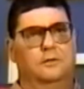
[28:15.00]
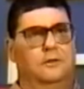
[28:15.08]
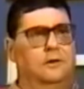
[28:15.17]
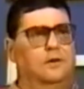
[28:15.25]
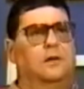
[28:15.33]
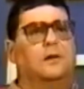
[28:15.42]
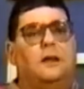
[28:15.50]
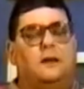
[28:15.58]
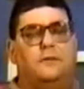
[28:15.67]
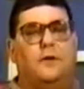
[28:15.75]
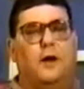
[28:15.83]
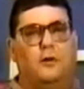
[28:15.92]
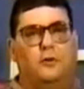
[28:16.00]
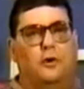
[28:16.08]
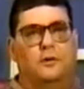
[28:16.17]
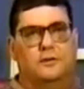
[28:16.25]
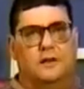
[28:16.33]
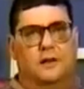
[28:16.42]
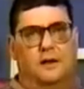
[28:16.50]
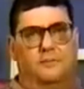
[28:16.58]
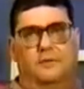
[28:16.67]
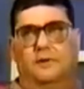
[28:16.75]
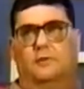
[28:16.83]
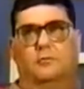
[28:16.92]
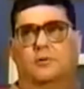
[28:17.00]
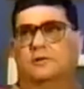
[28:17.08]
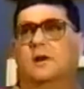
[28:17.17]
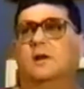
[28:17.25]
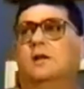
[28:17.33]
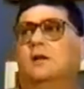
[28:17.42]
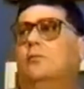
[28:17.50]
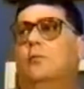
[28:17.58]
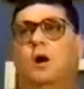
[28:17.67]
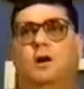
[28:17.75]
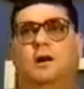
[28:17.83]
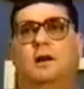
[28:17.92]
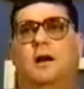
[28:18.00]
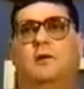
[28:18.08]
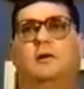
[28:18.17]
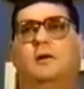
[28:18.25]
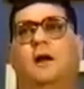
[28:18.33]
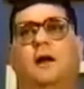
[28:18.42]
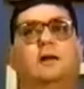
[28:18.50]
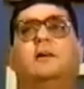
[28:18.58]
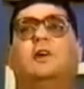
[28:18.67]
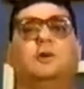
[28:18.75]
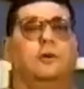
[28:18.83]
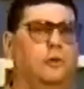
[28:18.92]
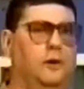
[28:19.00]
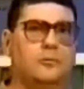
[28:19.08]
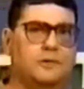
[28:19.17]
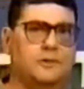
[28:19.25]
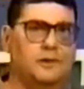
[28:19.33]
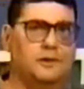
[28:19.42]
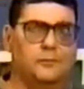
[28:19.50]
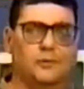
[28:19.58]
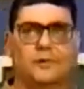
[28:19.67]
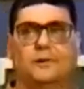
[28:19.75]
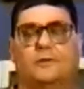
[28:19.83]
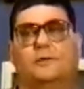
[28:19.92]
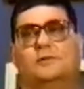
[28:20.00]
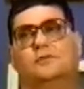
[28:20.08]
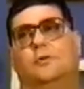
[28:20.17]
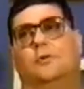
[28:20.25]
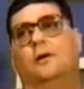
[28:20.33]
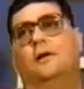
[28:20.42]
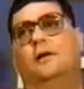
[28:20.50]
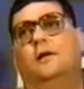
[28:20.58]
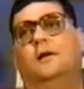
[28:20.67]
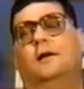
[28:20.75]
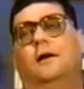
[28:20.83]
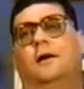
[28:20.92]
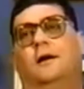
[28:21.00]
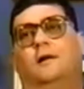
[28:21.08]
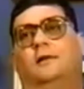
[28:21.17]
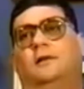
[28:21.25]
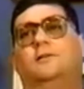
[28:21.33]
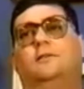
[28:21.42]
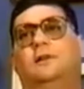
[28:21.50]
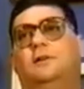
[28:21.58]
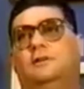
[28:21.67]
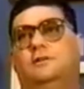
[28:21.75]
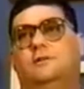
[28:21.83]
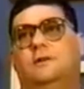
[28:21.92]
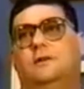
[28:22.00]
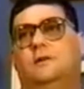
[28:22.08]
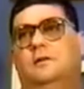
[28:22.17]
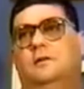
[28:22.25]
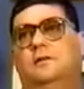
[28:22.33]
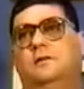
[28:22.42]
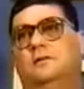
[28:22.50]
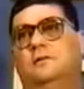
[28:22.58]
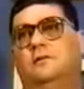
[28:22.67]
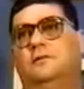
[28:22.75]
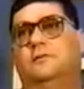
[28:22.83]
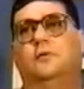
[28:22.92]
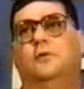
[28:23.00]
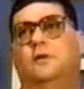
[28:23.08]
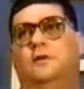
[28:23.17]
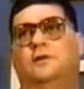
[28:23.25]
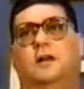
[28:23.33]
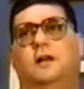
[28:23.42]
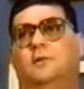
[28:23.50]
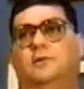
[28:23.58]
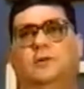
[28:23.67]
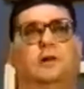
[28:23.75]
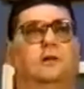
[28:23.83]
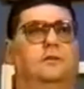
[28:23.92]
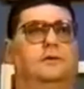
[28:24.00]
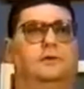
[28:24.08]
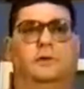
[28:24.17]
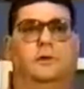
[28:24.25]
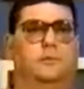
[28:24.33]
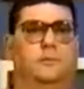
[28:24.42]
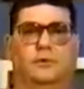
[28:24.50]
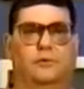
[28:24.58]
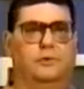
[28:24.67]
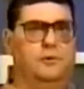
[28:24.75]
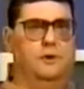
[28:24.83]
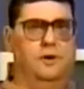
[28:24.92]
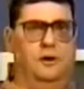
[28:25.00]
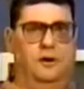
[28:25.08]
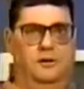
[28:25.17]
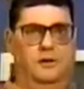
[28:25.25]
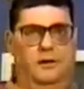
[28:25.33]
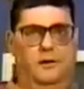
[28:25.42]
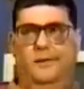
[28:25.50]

that he followed all his life. In other words, walking out at night, canoeing, which he didn't particularly enjoy, leaving his food on the table, television and computers on.